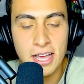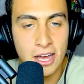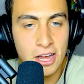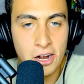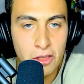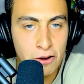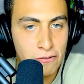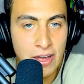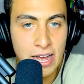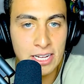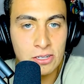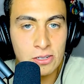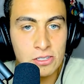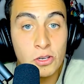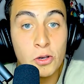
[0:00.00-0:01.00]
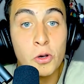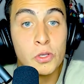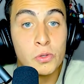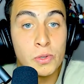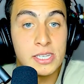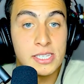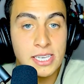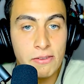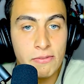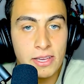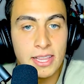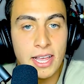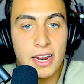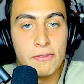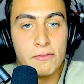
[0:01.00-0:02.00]
another factor is who's
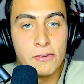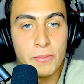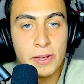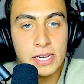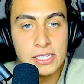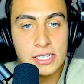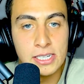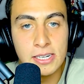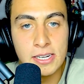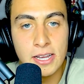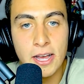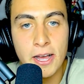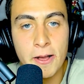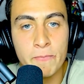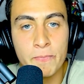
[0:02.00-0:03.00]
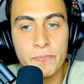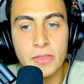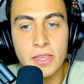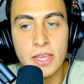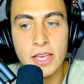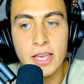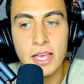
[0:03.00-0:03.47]
receiving that information um,